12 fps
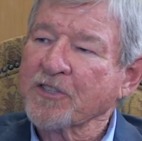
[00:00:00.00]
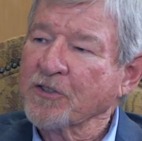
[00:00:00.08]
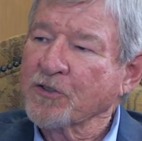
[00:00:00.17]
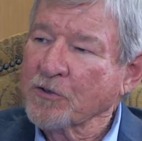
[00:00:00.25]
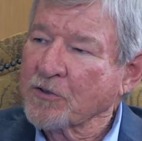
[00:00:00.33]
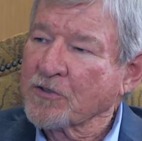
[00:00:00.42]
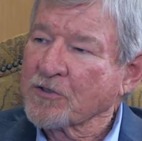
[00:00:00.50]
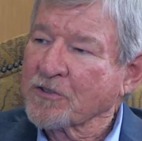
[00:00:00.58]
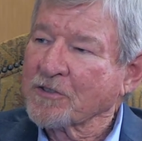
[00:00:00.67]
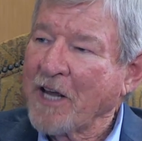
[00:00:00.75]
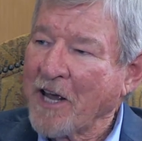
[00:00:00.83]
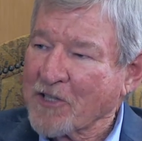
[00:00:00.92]
induced
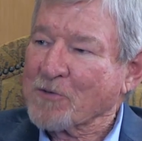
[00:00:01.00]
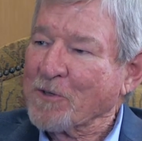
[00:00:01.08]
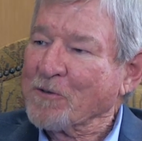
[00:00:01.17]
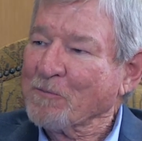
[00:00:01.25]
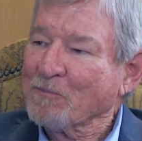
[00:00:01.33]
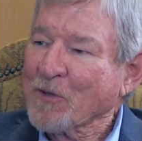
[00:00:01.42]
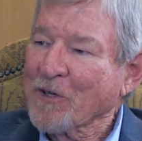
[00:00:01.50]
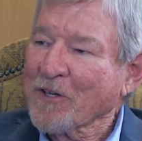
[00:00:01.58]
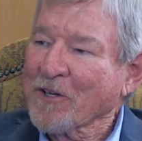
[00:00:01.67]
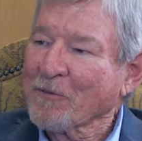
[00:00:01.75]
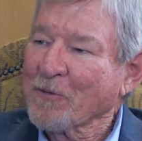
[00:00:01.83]
asthma. Uh,